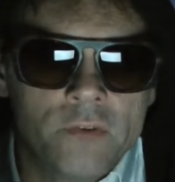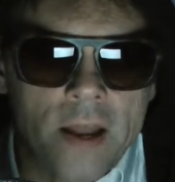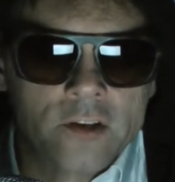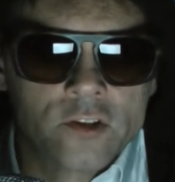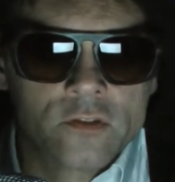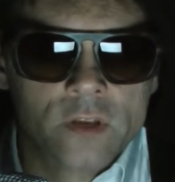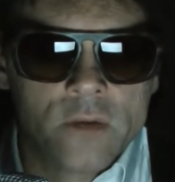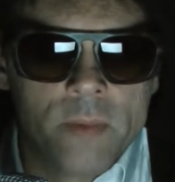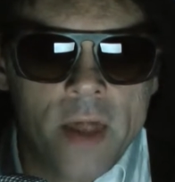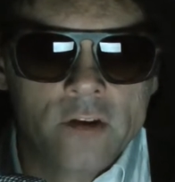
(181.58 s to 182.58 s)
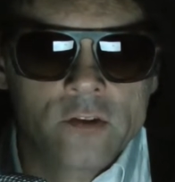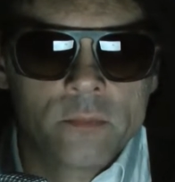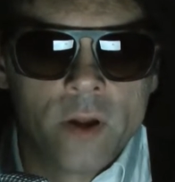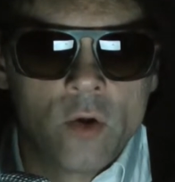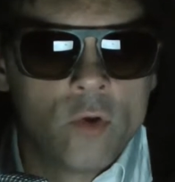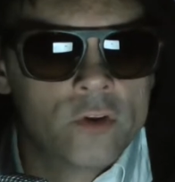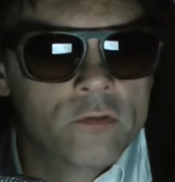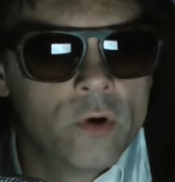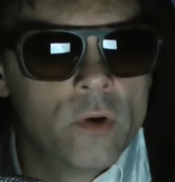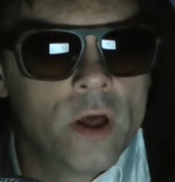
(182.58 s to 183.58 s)
factions, and manage them by holding
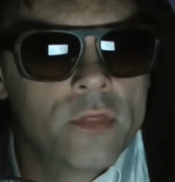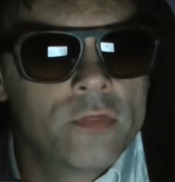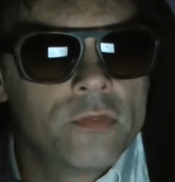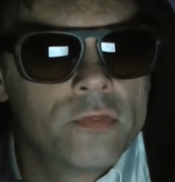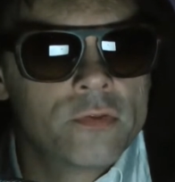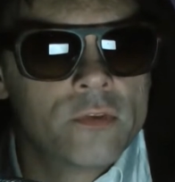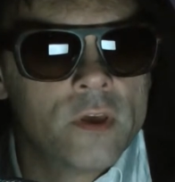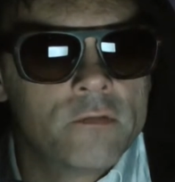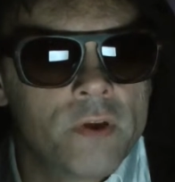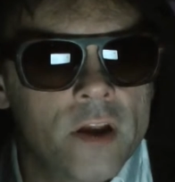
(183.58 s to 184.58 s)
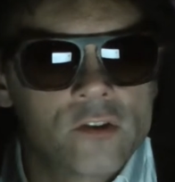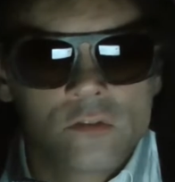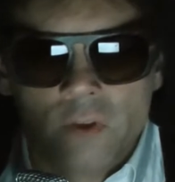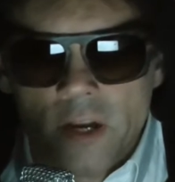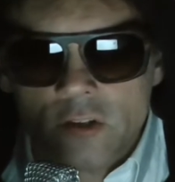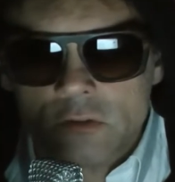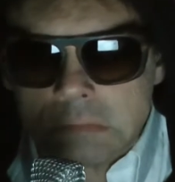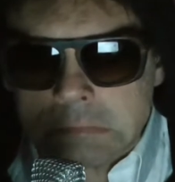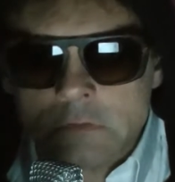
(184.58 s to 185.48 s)
vote. I, yeah, factions, factions.